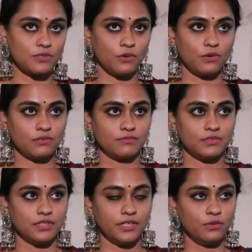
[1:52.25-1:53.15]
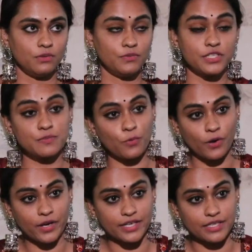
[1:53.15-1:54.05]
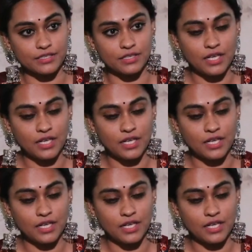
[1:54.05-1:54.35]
so you know which point,